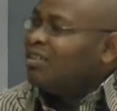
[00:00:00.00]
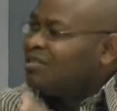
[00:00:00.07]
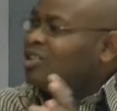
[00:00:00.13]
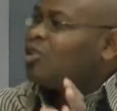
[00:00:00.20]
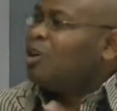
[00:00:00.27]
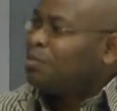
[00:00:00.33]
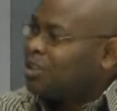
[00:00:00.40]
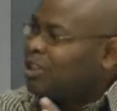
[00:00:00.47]

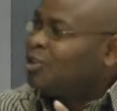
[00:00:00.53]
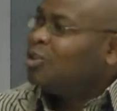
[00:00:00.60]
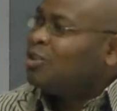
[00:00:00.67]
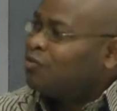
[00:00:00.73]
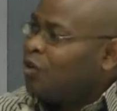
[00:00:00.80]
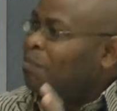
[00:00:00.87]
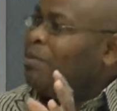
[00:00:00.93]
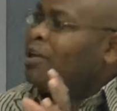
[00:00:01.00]

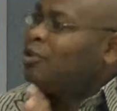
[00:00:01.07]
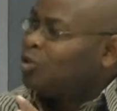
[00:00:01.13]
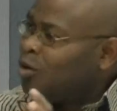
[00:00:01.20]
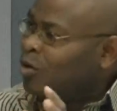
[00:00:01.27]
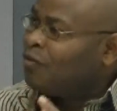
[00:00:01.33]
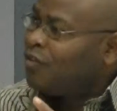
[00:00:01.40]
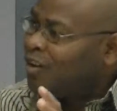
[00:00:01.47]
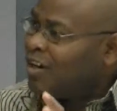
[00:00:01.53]
substitutes for
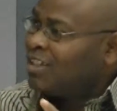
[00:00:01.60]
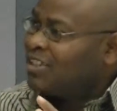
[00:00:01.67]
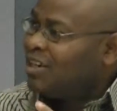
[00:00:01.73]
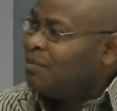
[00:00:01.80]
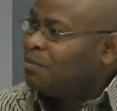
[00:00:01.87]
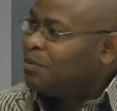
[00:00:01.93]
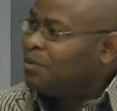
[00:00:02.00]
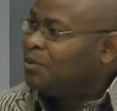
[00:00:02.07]
petrol, for
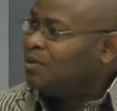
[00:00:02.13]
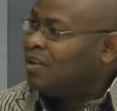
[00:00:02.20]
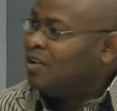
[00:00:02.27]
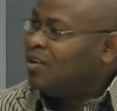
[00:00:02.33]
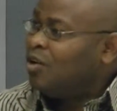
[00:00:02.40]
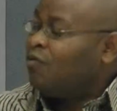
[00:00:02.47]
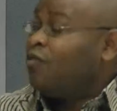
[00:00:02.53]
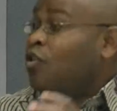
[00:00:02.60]
example,
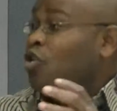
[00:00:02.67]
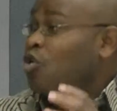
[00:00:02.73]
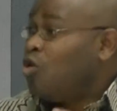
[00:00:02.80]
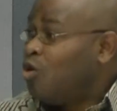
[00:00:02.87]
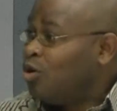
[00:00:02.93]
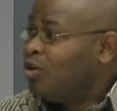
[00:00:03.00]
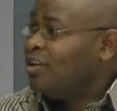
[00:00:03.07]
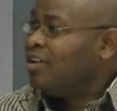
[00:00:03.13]
or for
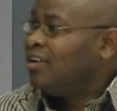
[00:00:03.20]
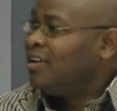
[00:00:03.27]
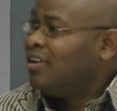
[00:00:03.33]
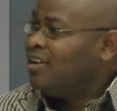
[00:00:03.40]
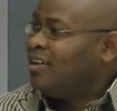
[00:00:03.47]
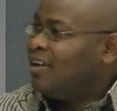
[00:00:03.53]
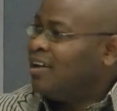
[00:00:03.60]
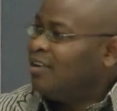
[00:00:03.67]
coal.
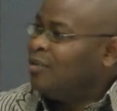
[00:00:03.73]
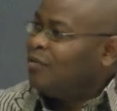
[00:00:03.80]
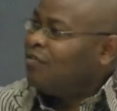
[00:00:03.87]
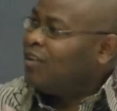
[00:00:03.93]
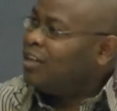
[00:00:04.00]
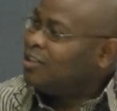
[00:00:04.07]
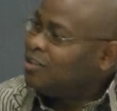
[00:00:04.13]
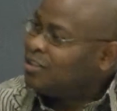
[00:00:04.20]
You
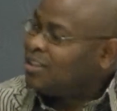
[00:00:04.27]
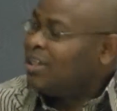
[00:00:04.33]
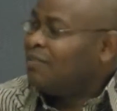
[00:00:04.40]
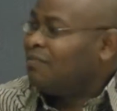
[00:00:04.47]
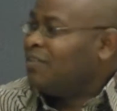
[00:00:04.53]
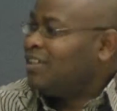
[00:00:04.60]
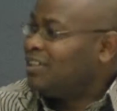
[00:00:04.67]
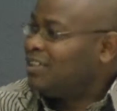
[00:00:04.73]
find
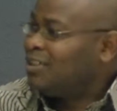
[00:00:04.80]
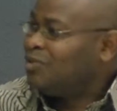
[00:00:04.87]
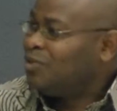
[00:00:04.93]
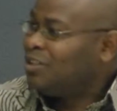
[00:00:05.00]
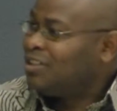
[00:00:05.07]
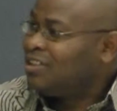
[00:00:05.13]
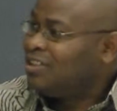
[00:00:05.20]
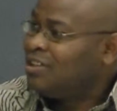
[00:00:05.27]
yourself in a
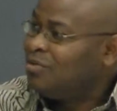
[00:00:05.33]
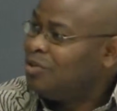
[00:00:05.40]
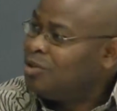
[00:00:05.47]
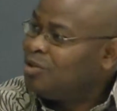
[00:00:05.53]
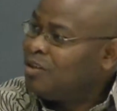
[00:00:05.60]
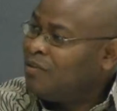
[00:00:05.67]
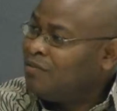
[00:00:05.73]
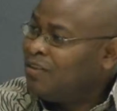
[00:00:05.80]
situation in
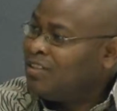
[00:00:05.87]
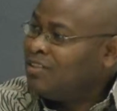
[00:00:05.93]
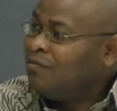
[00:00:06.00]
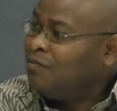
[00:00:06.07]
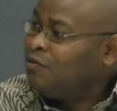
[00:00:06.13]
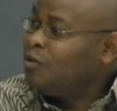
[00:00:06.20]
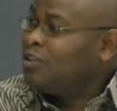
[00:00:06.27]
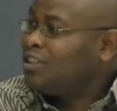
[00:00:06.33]
which you are
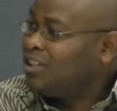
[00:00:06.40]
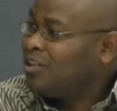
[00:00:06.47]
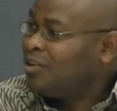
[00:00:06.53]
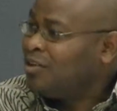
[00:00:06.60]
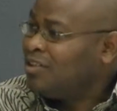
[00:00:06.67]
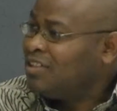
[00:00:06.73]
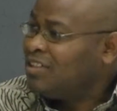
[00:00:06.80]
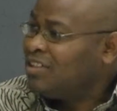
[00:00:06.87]
facing food
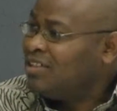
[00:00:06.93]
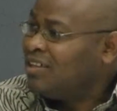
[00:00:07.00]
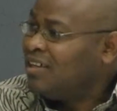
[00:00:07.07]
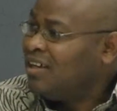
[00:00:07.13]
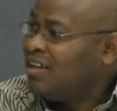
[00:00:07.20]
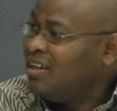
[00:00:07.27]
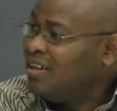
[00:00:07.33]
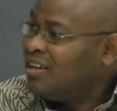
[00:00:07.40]
security
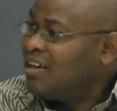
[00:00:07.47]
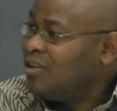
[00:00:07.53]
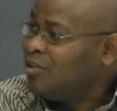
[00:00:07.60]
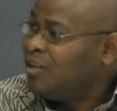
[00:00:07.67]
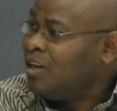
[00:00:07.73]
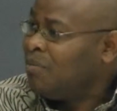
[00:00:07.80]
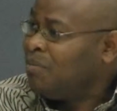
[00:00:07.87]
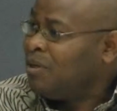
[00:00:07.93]
in
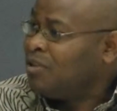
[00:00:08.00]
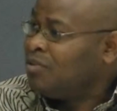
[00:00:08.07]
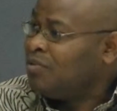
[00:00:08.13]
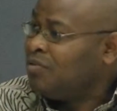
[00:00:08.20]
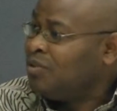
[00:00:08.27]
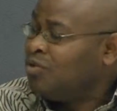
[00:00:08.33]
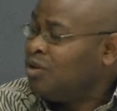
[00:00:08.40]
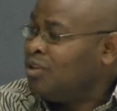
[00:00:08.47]
another part of
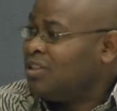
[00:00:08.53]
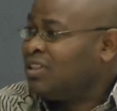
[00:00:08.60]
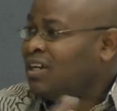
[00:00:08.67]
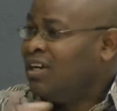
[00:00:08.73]
the world.